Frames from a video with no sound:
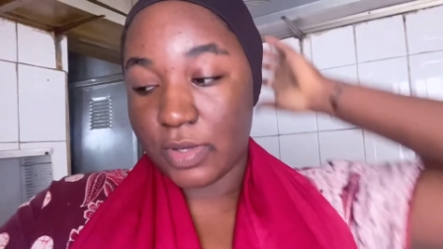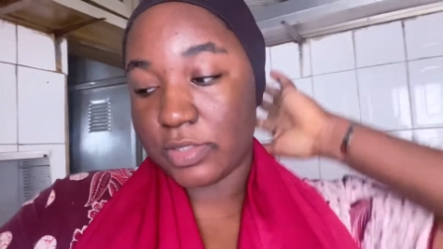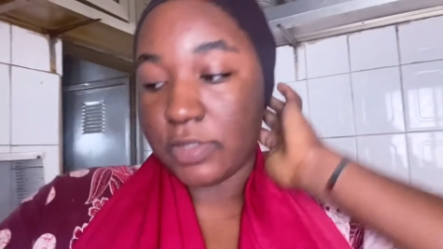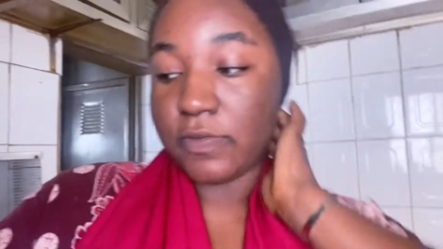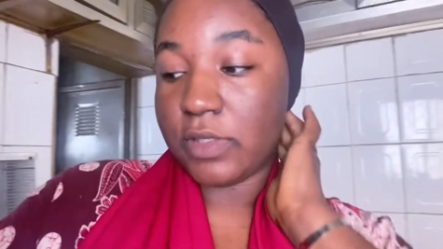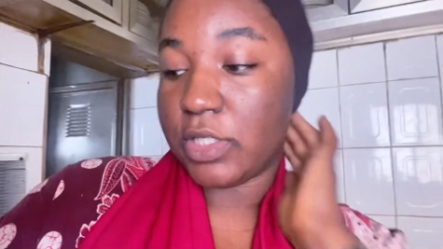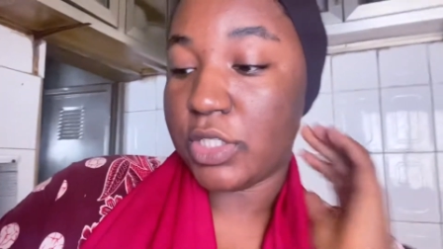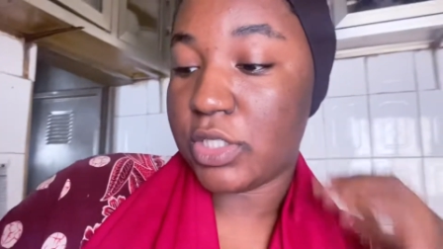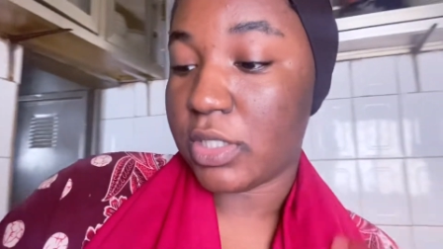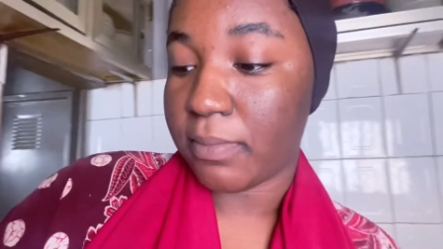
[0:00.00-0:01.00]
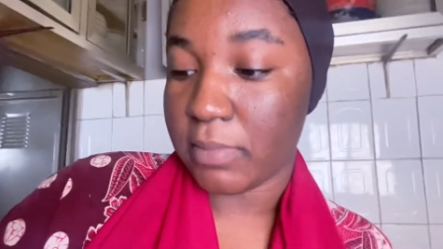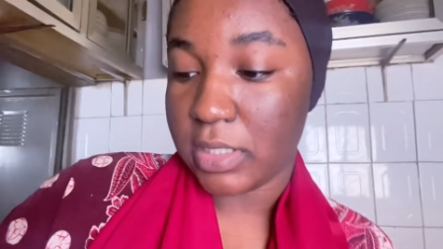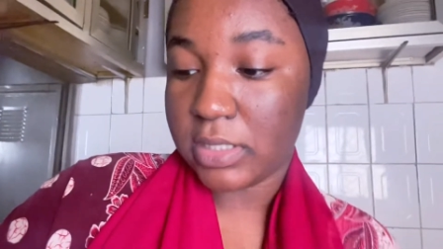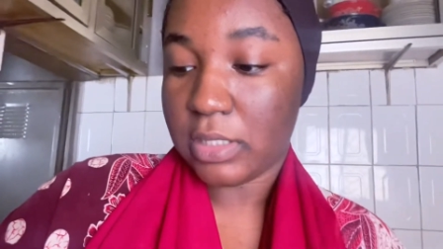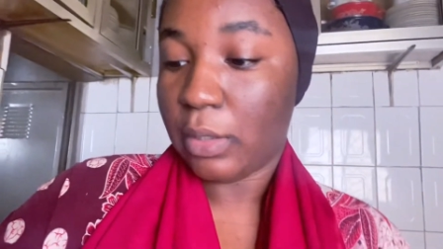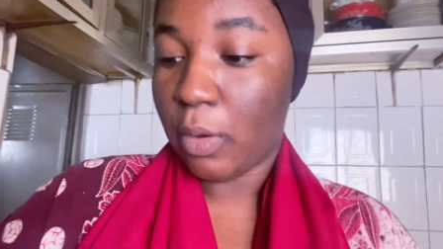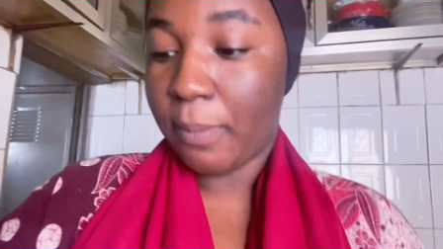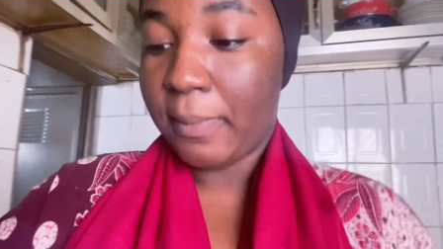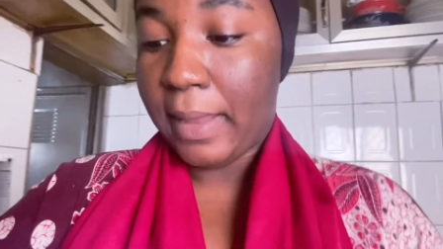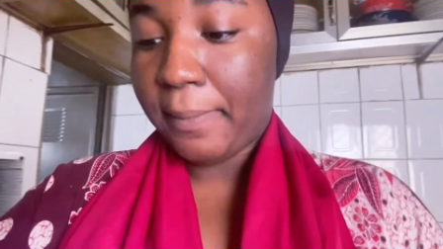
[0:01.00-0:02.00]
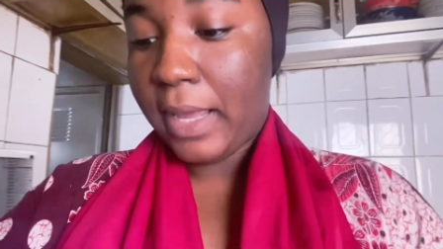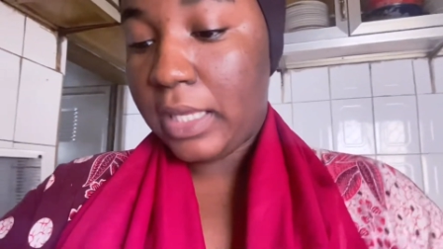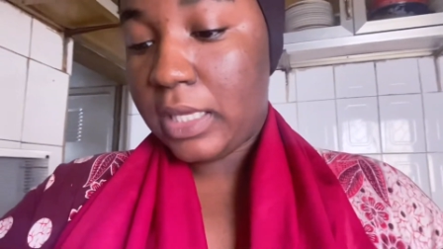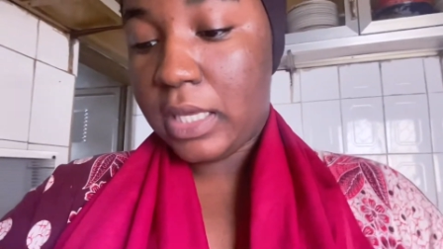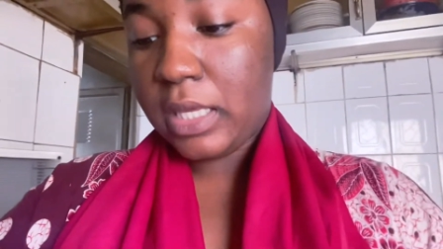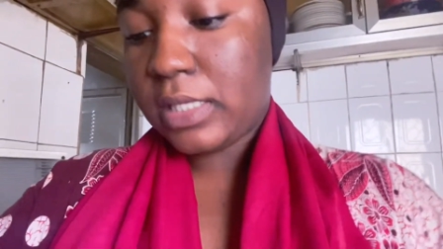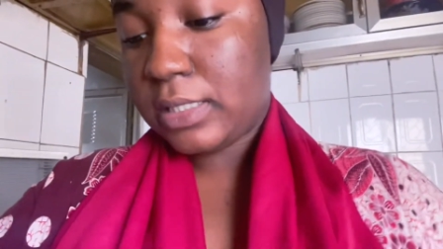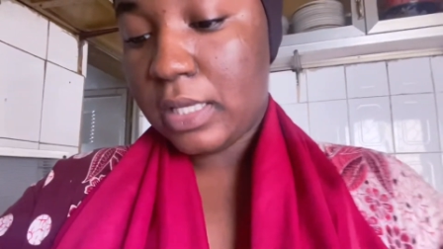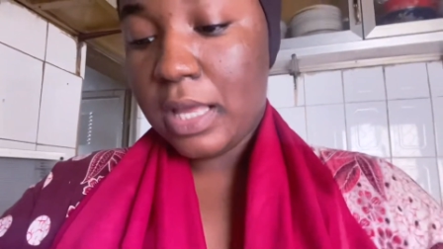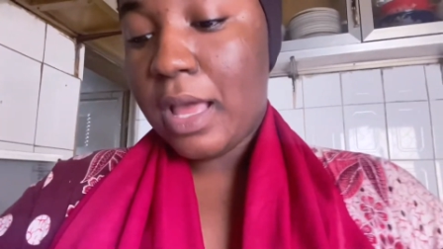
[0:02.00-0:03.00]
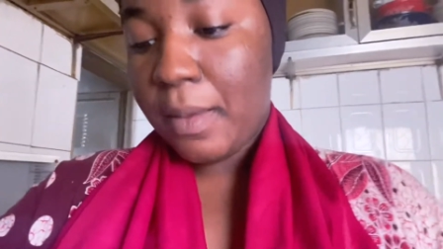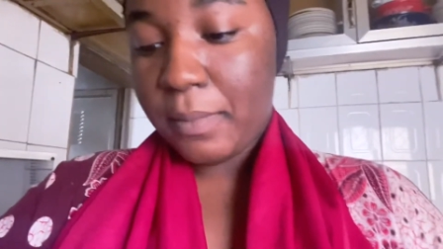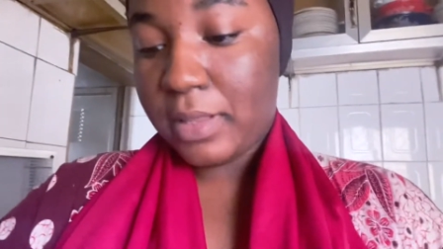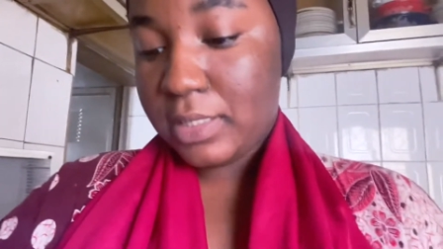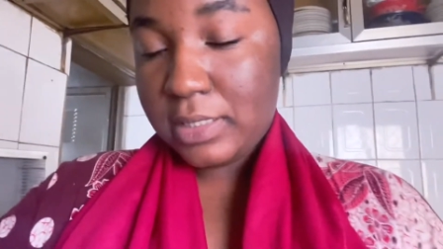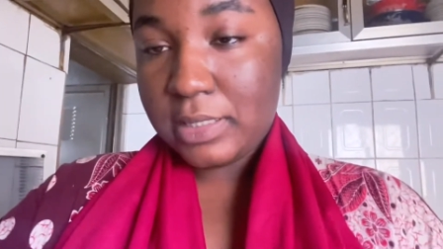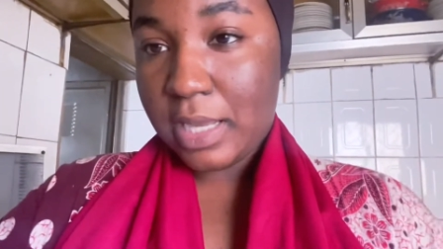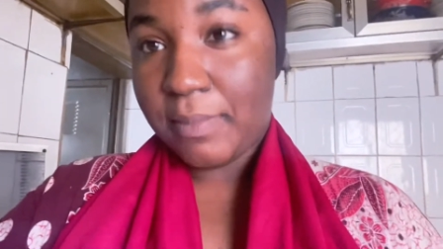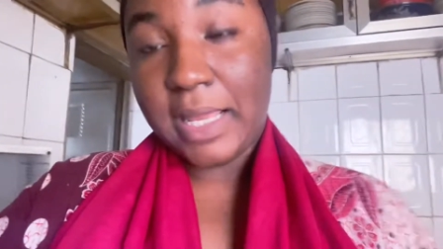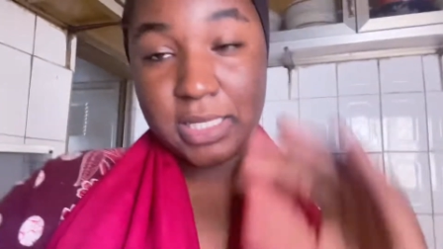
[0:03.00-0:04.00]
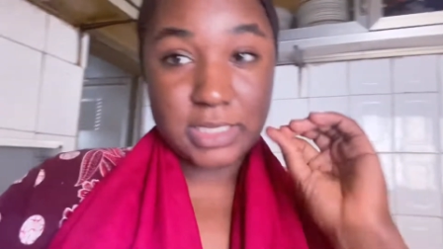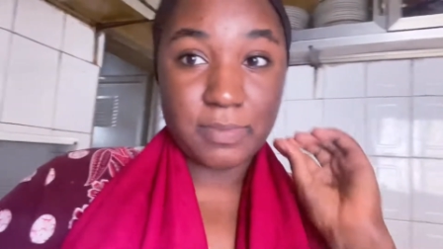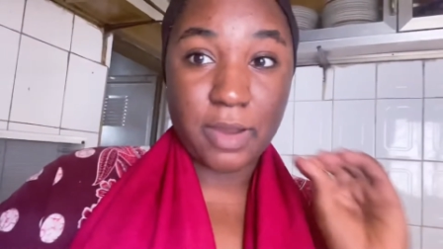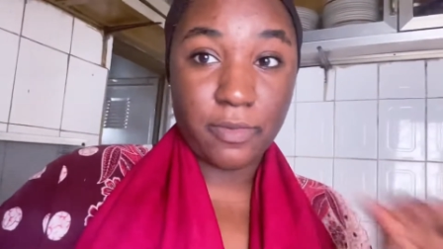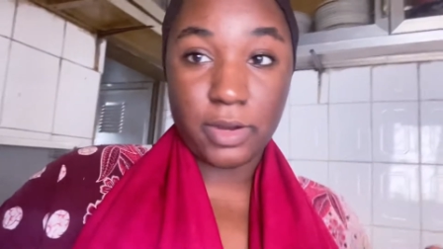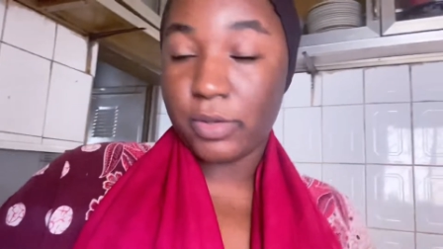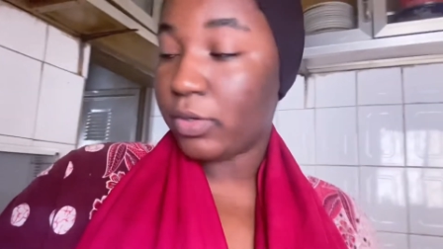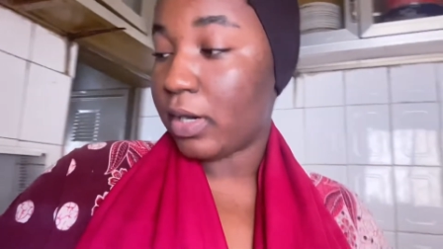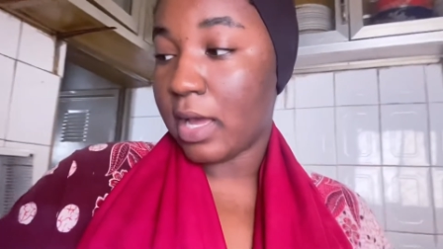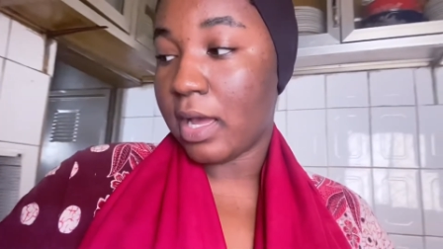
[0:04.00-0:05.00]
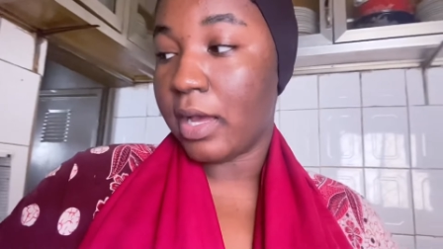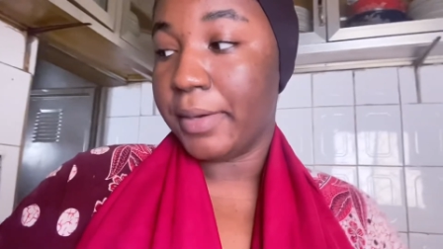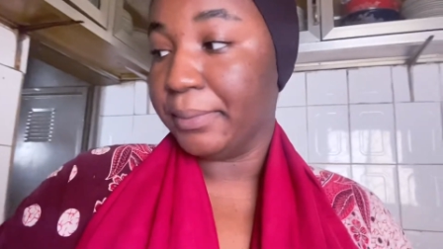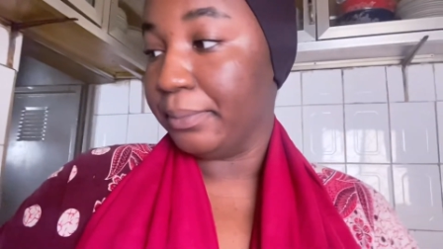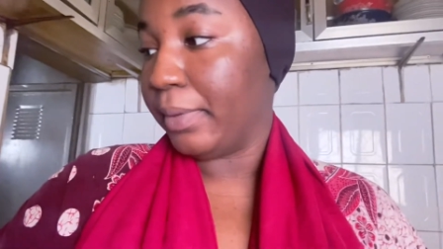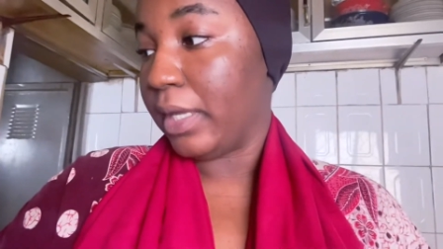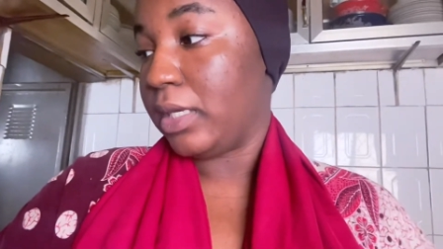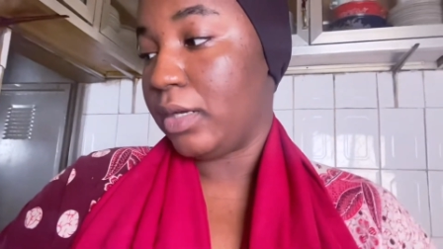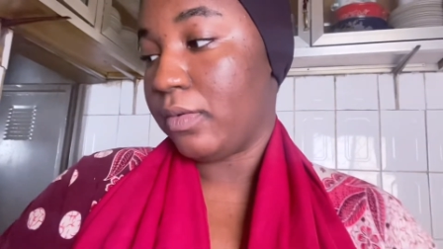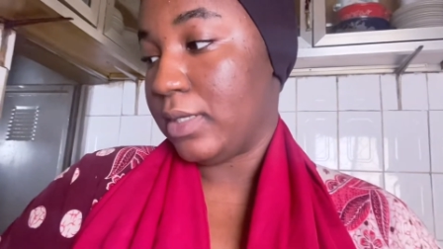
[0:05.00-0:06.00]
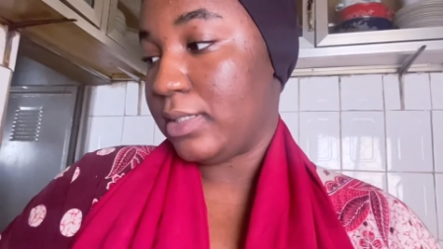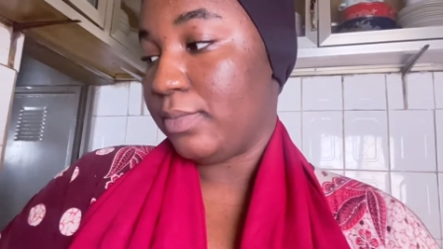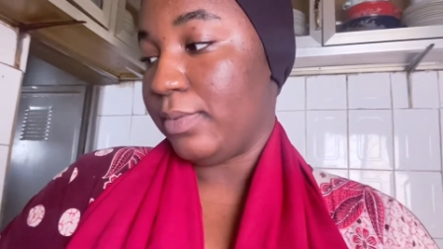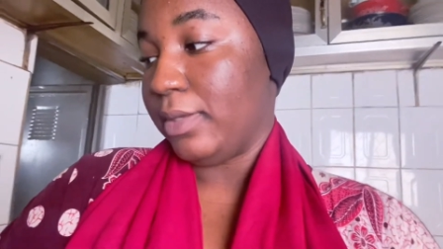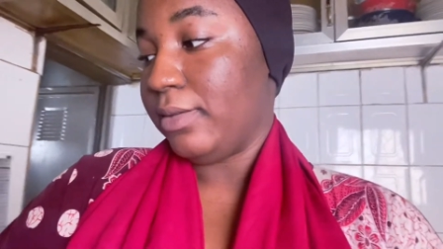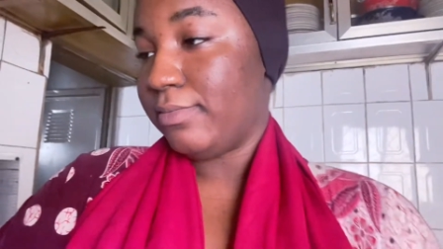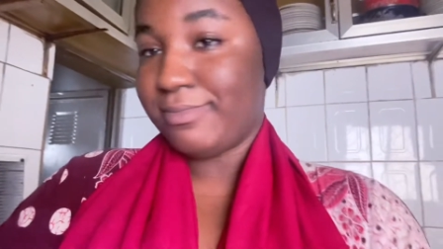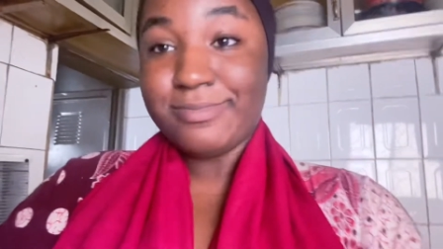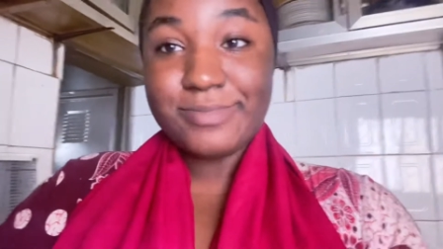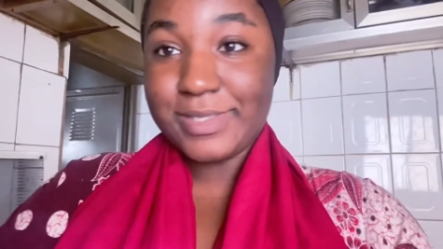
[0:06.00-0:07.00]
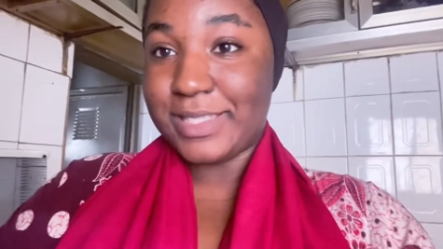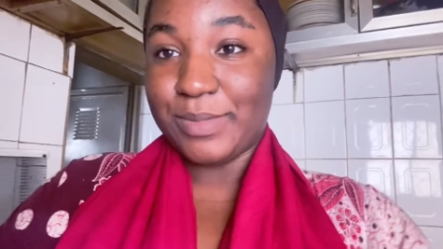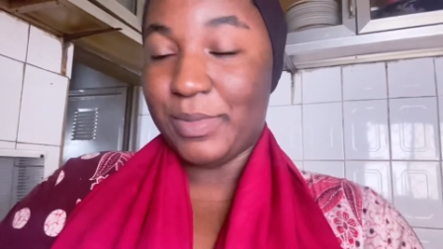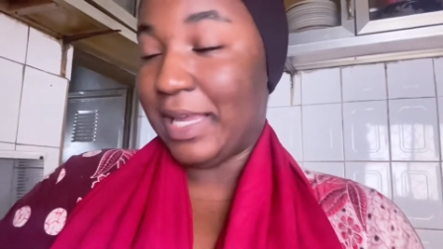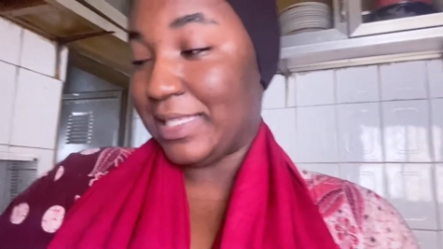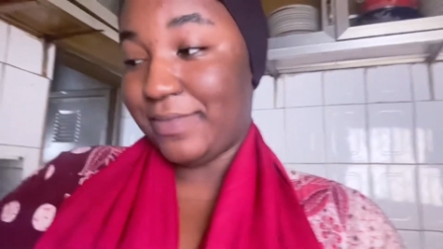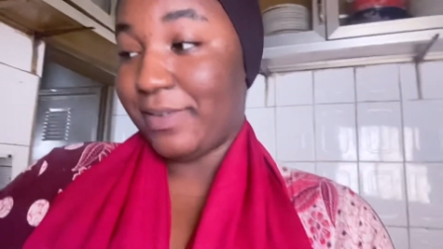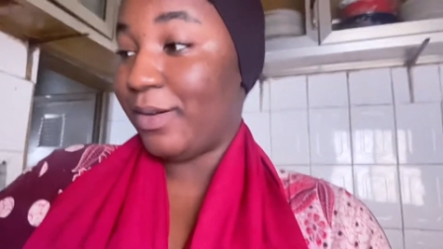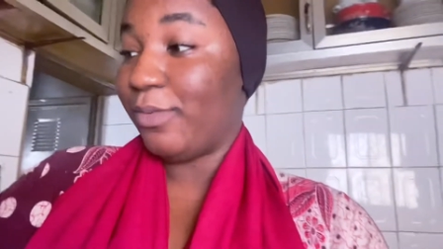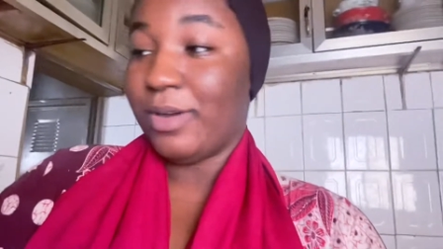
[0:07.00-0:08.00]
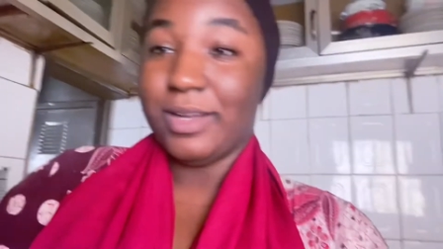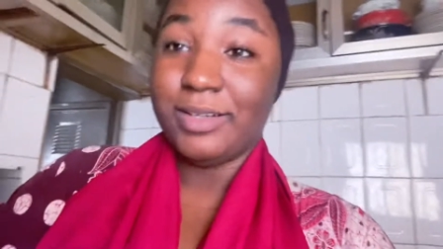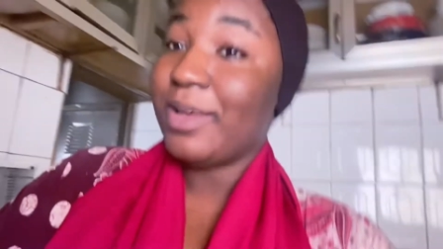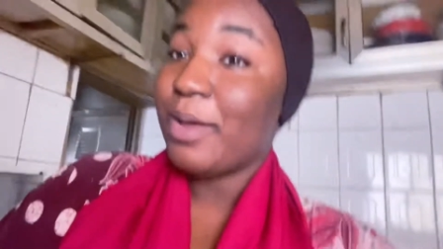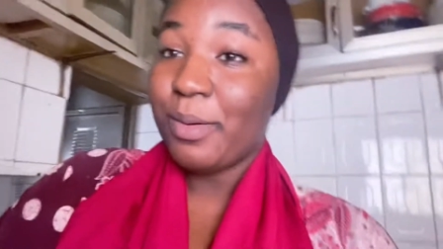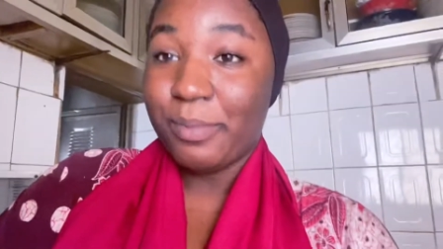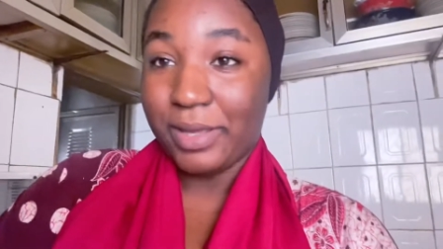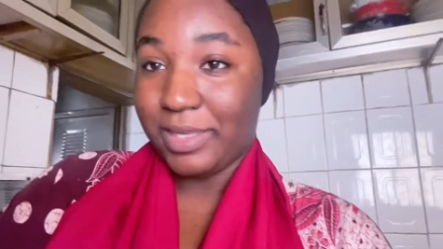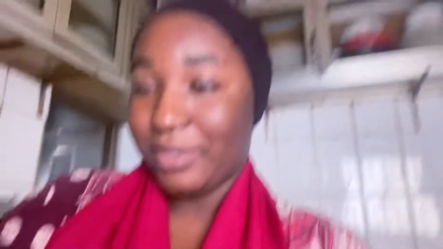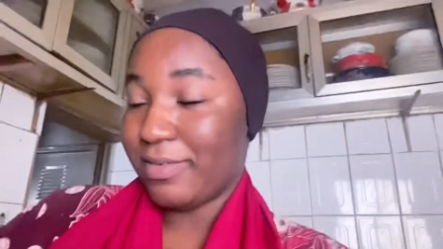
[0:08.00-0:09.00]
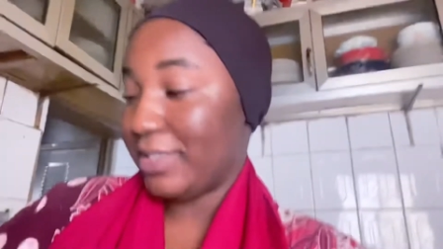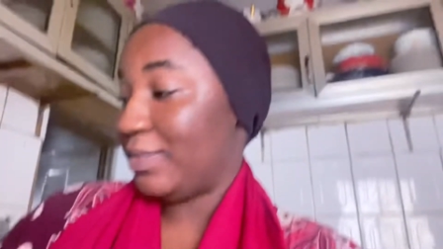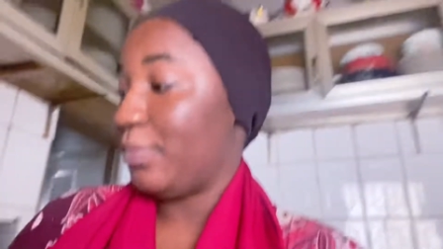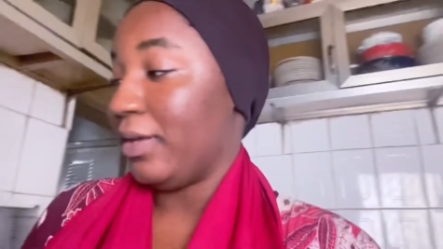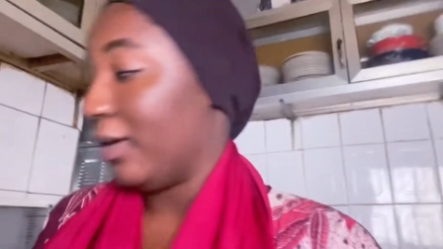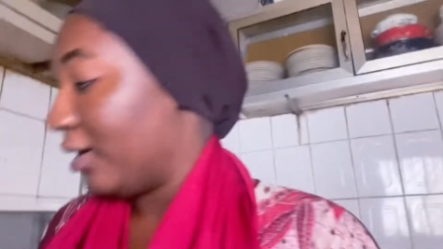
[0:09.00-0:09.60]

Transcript: I just finished mixing up my pancakes but this time like it's my regular um pancake recipe see me as if I have one pancake recipe